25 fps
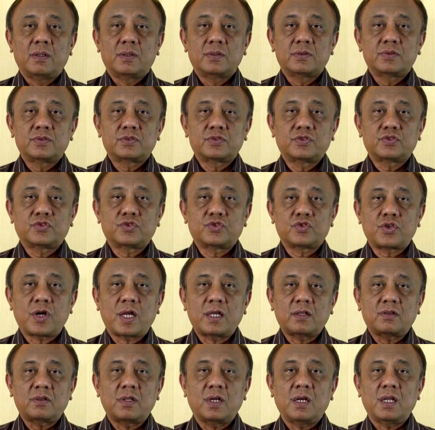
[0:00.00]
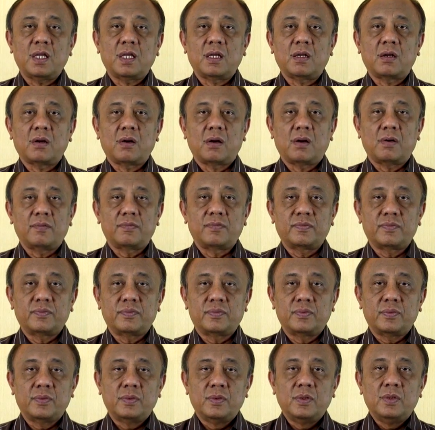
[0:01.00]
strengthening
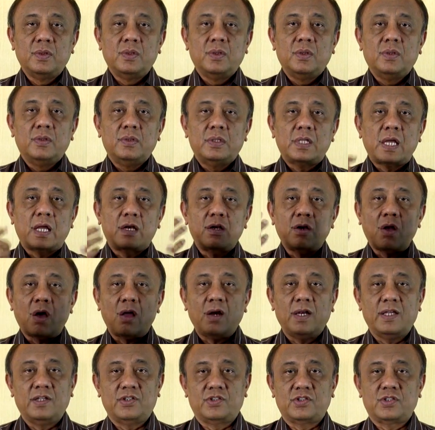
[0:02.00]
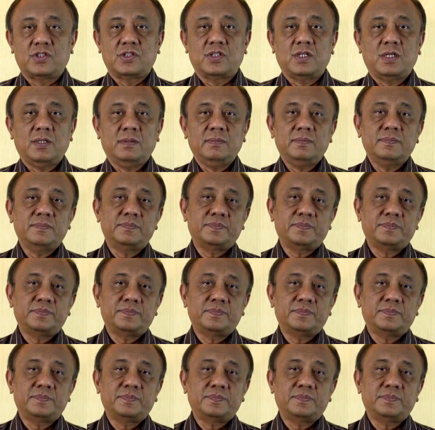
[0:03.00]
of their knowledge, yeah,